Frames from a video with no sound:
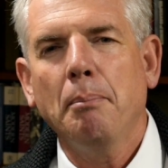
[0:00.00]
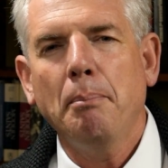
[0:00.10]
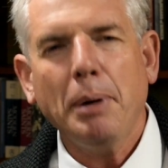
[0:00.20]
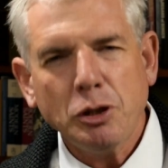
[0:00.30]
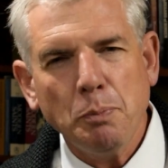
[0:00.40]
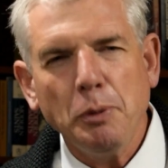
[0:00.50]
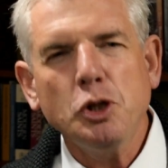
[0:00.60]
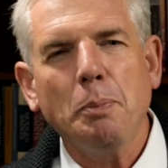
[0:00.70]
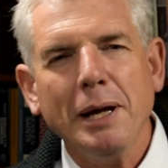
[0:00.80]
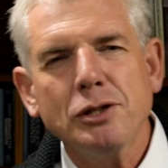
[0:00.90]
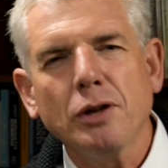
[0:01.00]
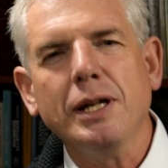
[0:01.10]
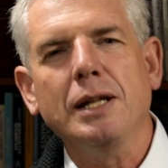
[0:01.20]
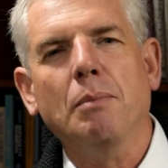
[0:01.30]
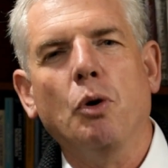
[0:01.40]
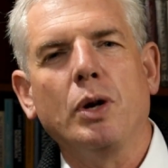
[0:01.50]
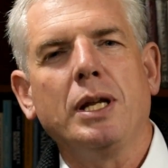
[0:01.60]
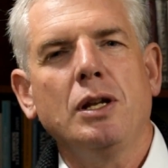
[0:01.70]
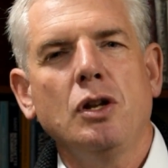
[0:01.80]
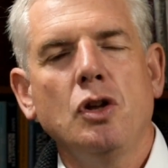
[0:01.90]
But to put your pants on in the
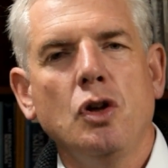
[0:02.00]
morning,